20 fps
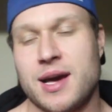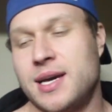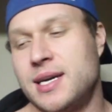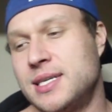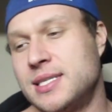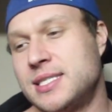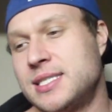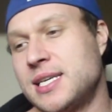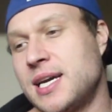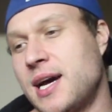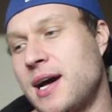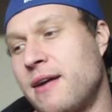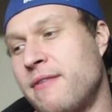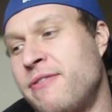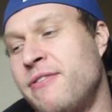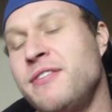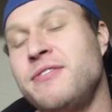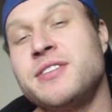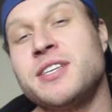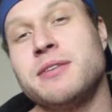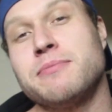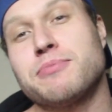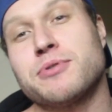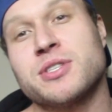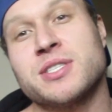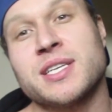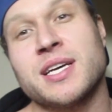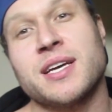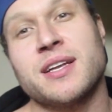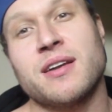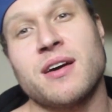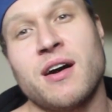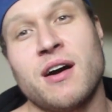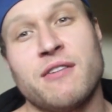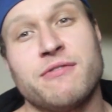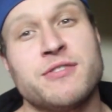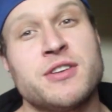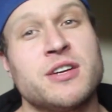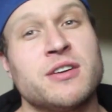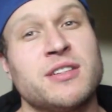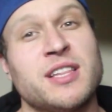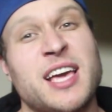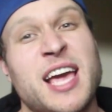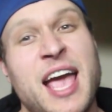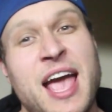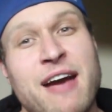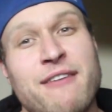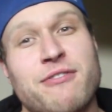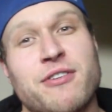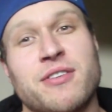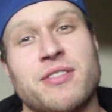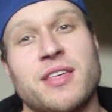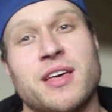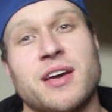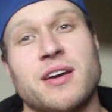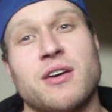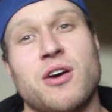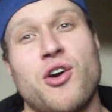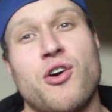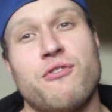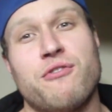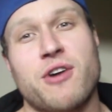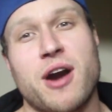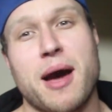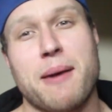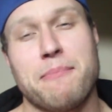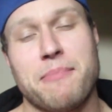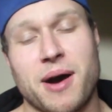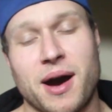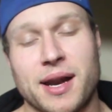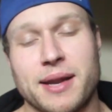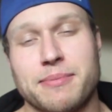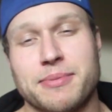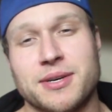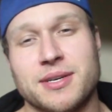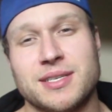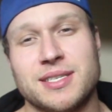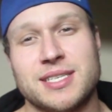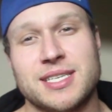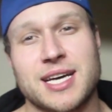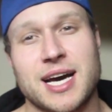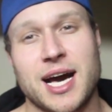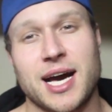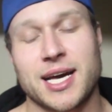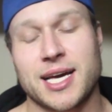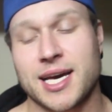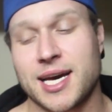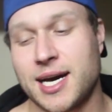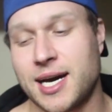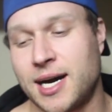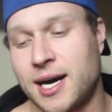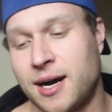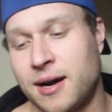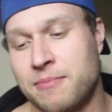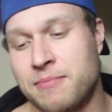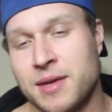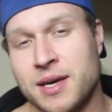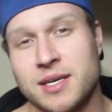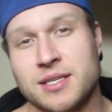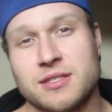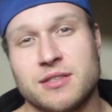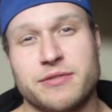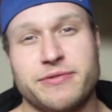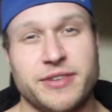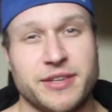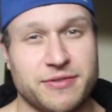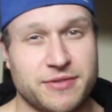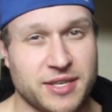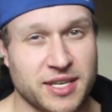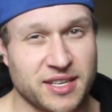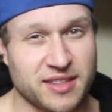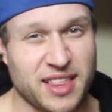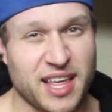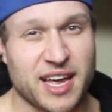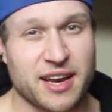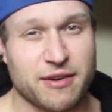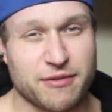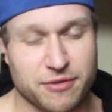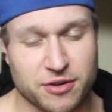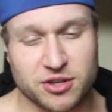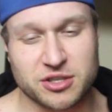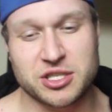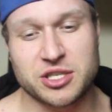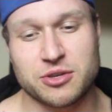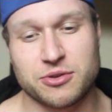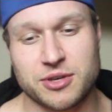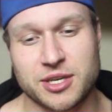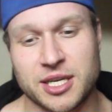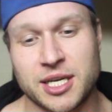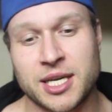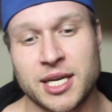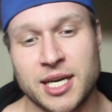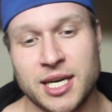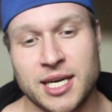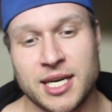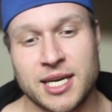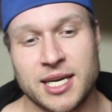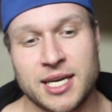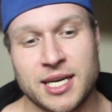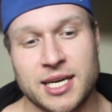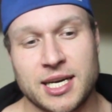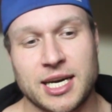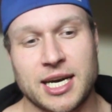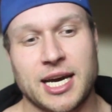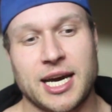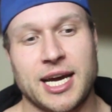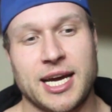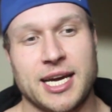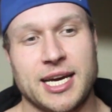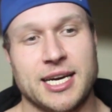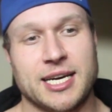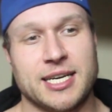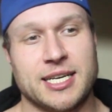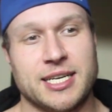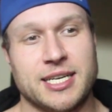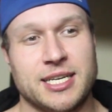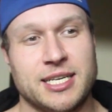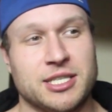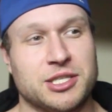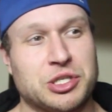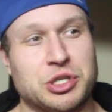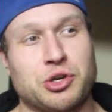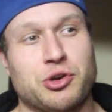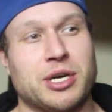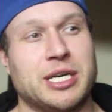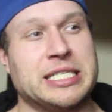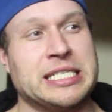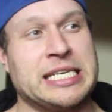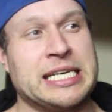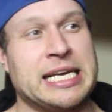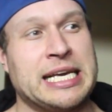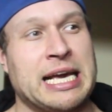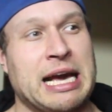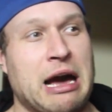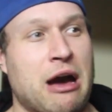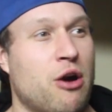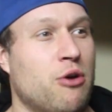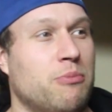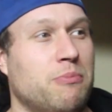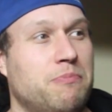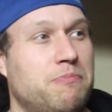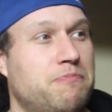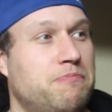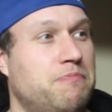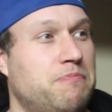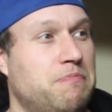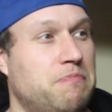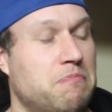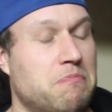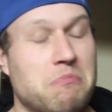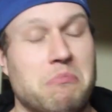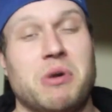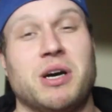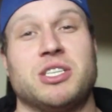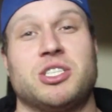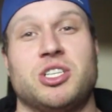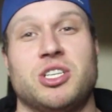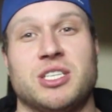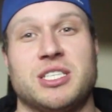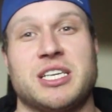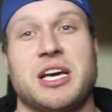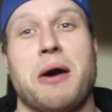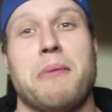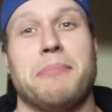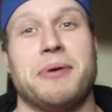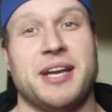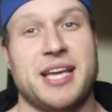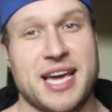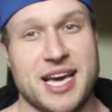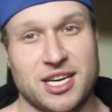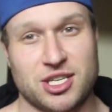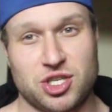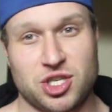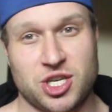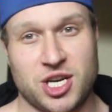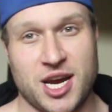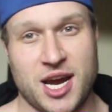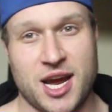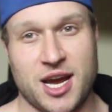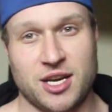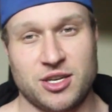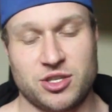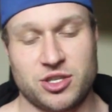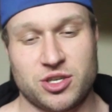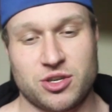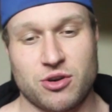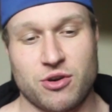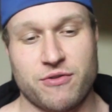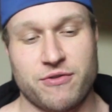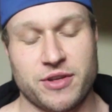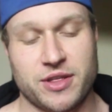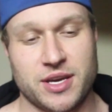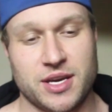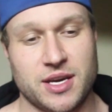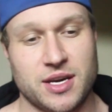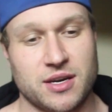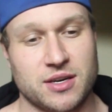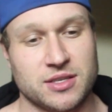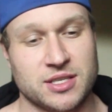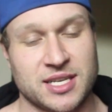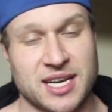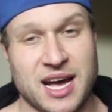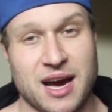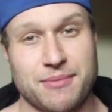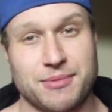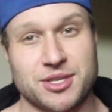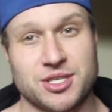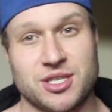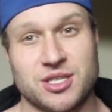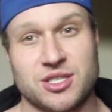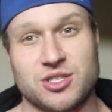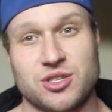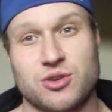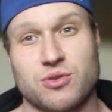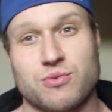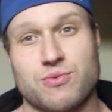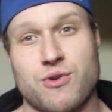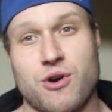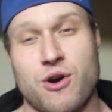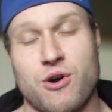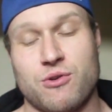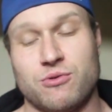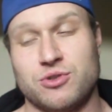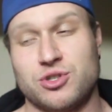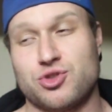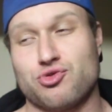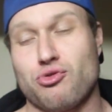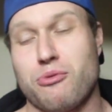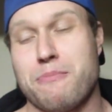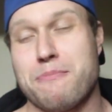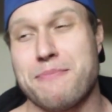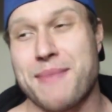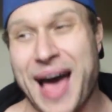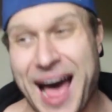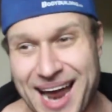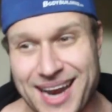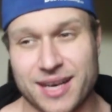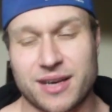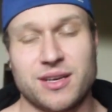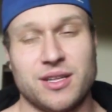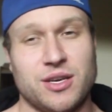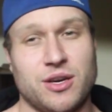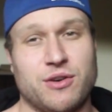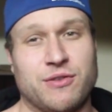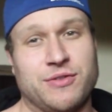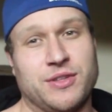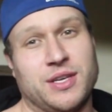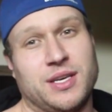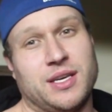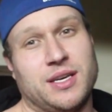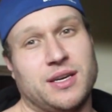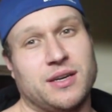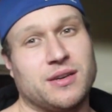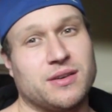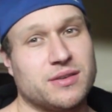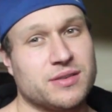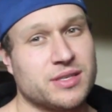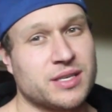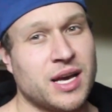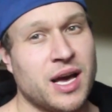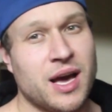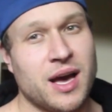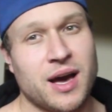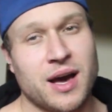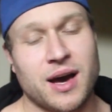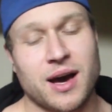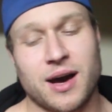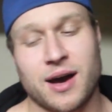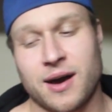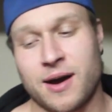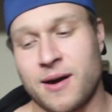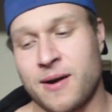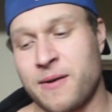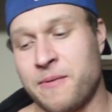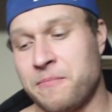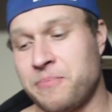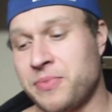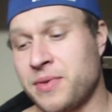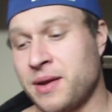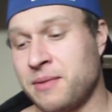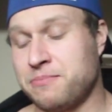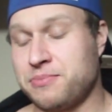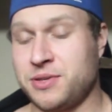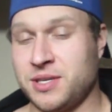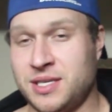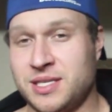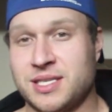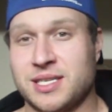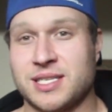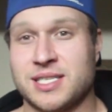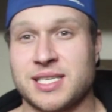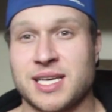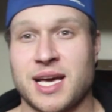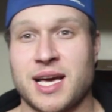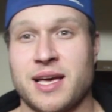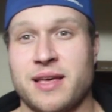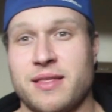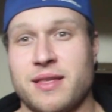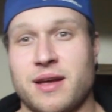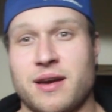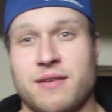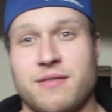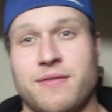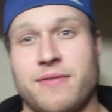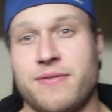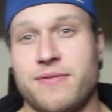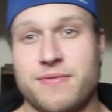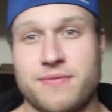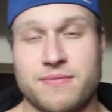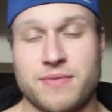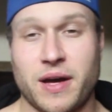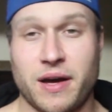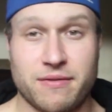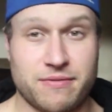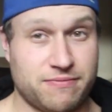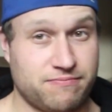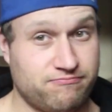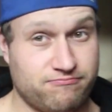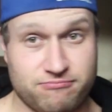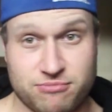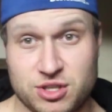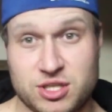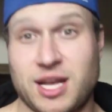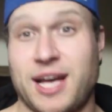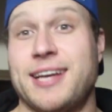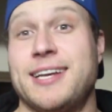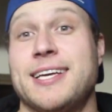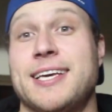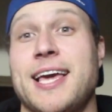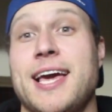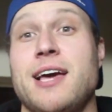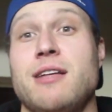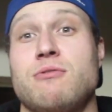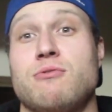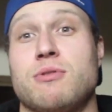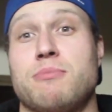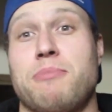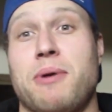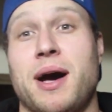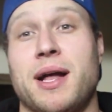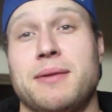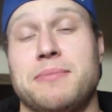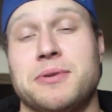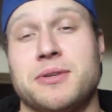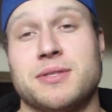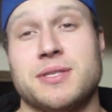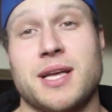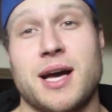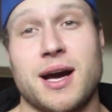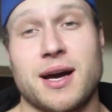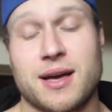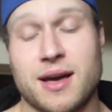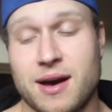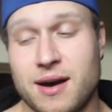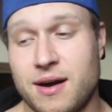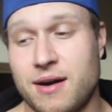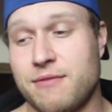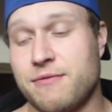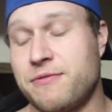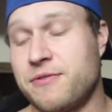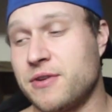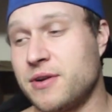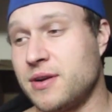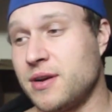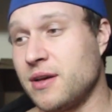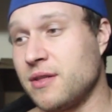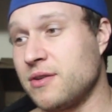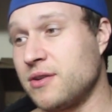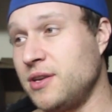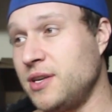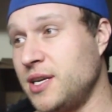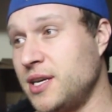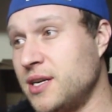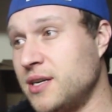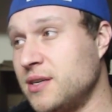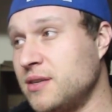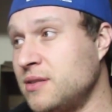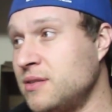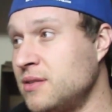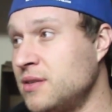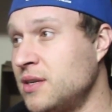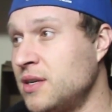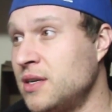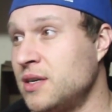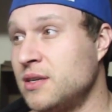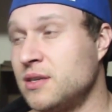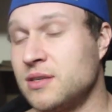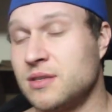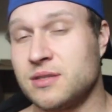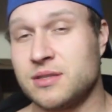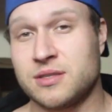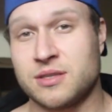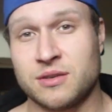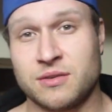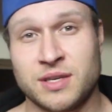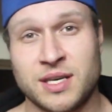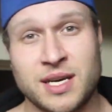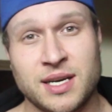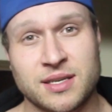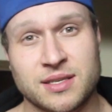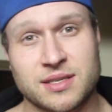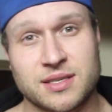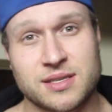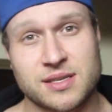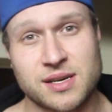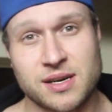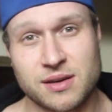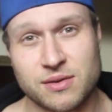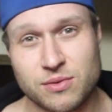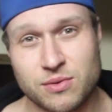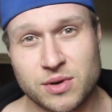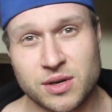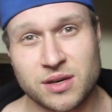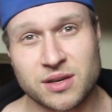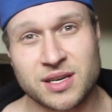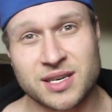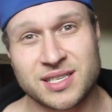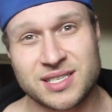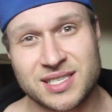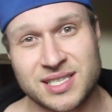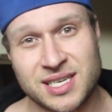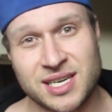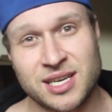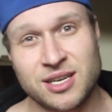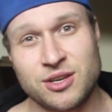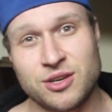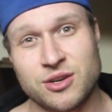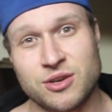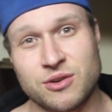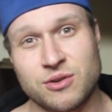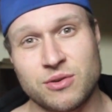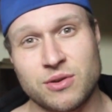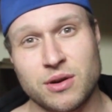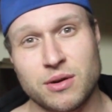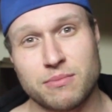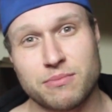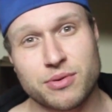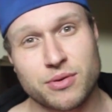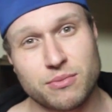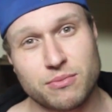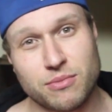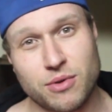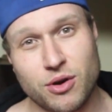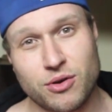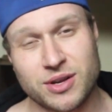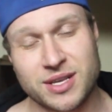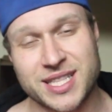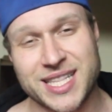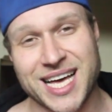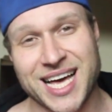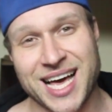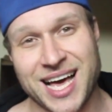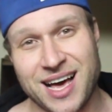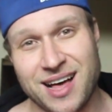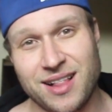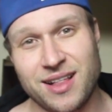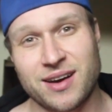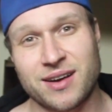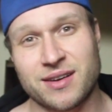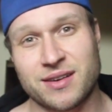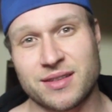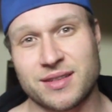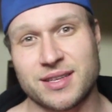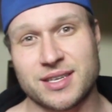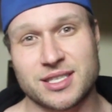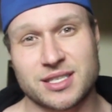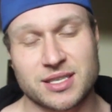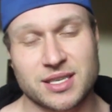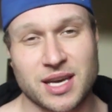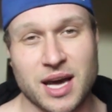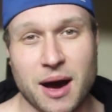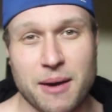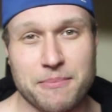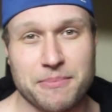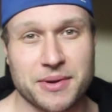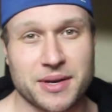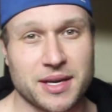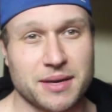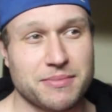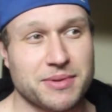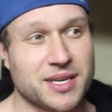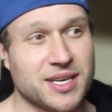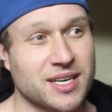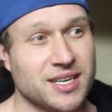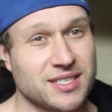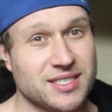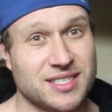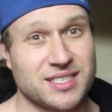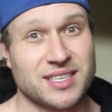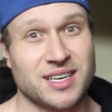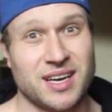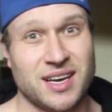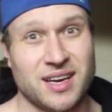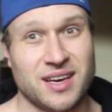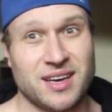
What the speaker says: is 15% off nearly everything over at bodybuilding.com. It's their 15th anniversary, and it's crazy how much this company has changed over the years and how much it's grown dramatically over the years. I'm pleased to say that I've signed again with bodybuilding.com for another year. So yes, I will continue promoting the hell out of this company because